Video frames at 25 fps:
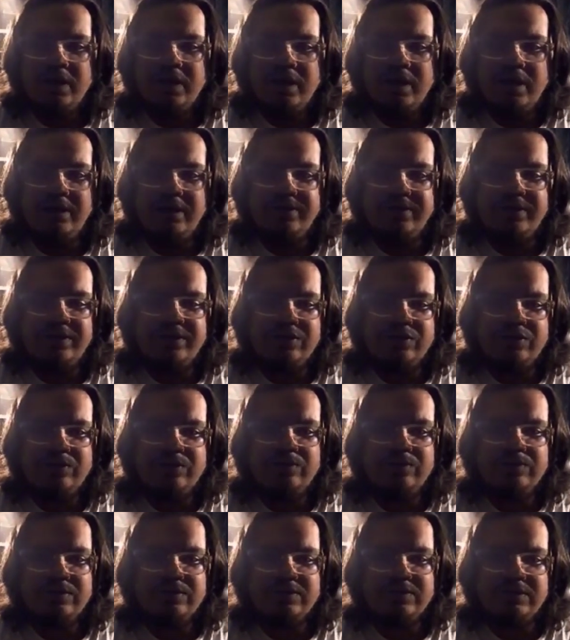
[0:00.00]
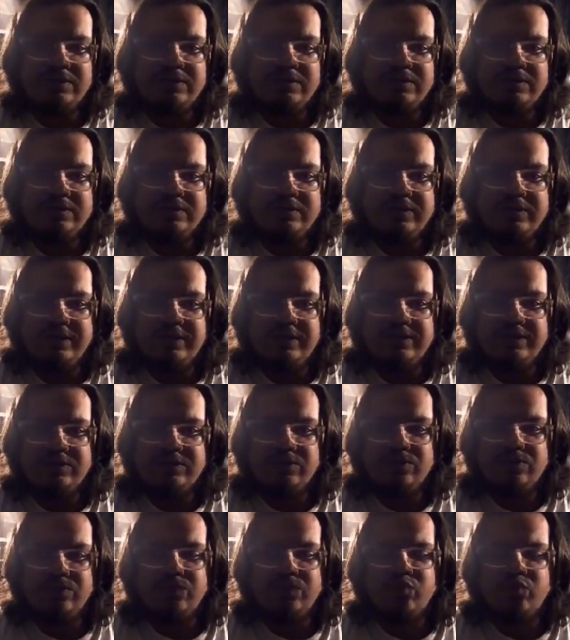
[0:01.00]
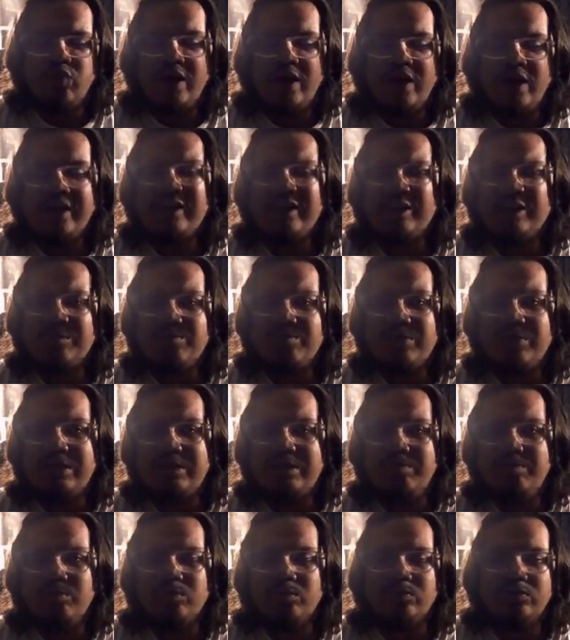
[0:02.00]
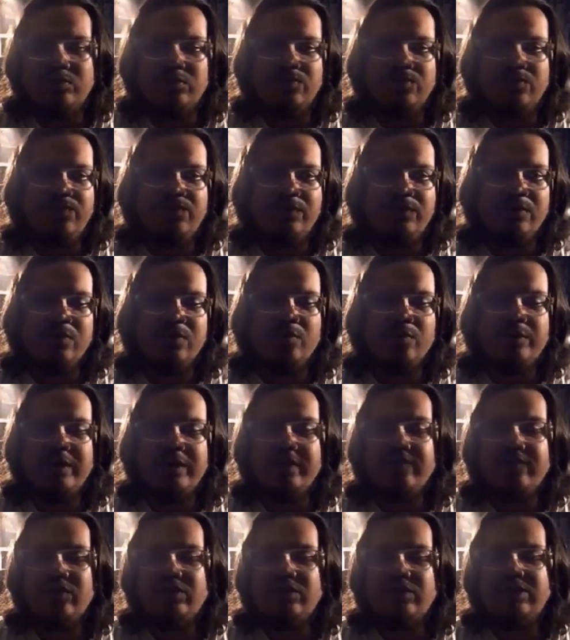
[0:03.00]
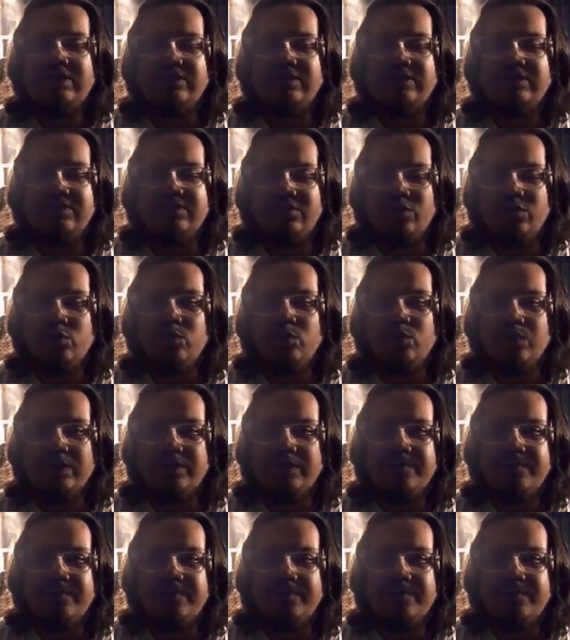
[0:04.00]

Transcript: and then uses these things to frighten people to feel whatever he's doing,